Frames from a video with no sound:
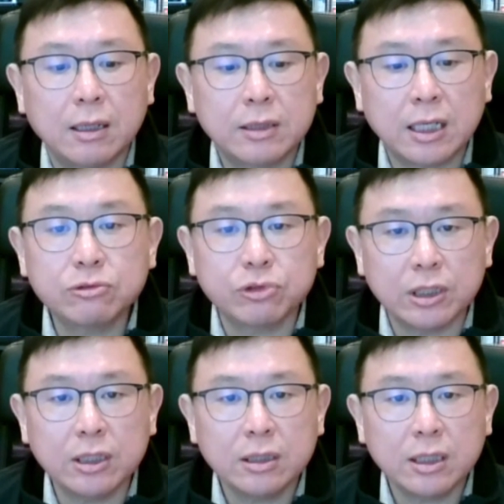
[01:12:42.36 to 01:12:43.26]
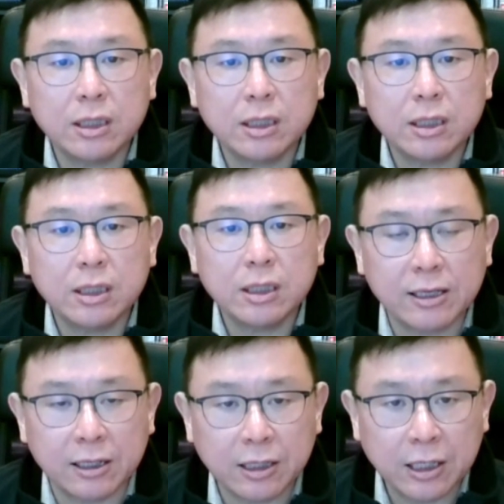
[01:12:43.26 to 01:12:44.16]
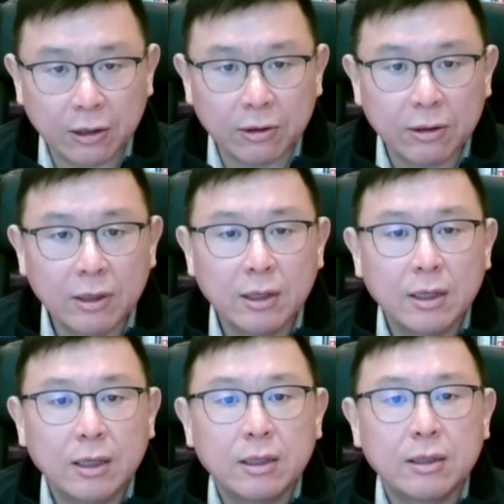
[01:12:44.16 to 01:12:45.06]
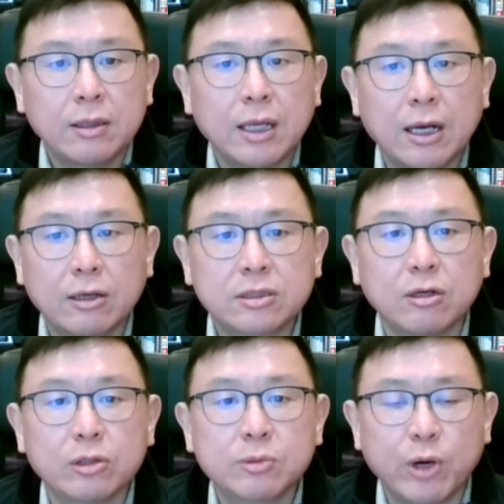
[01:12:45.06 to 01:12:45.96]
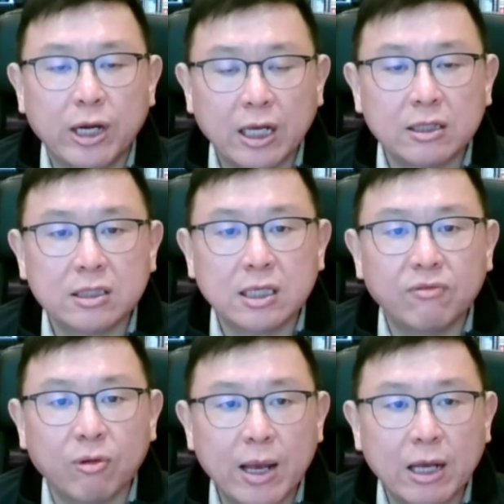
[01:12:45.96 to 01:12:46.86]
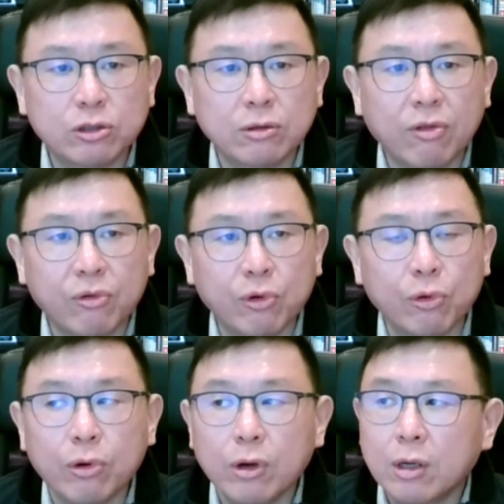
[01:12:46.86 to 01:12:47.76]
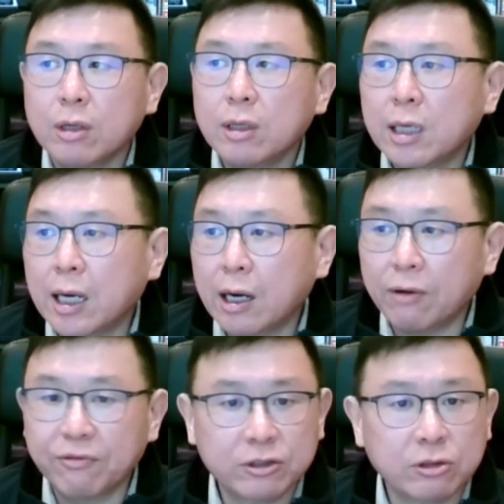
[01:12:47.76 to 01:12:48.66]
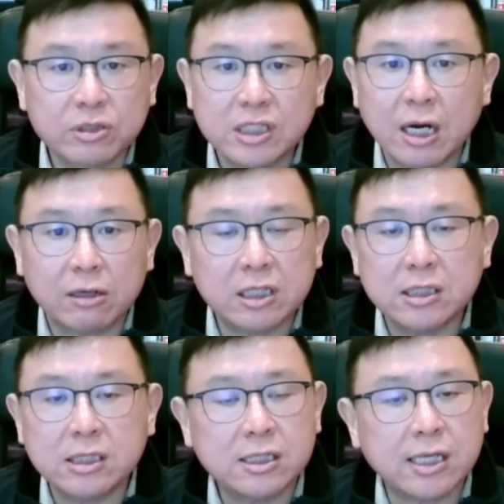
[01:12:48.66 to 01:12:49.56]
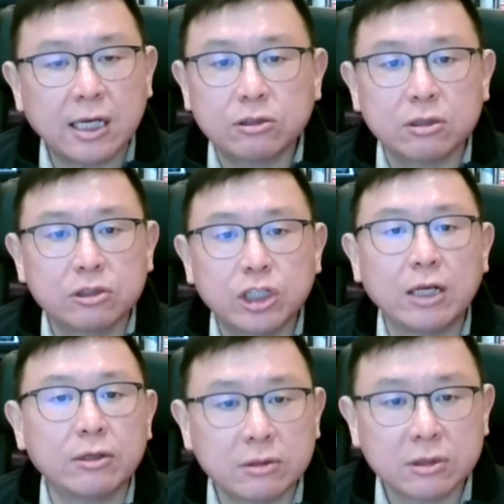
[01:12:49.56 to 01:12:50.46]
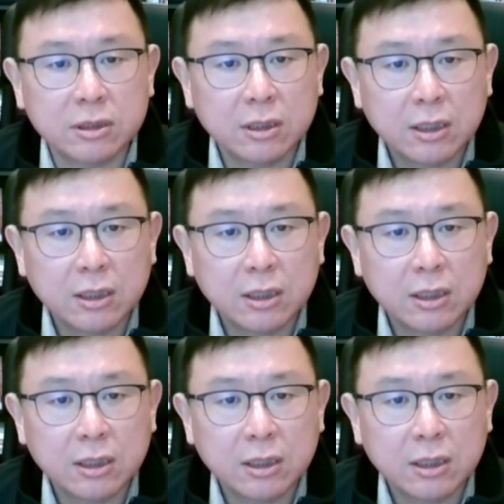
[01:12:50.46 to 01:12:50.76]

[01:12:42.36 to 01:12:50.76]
country in Canada here. They are still spreading disinformation through official CRTC sanctioned channels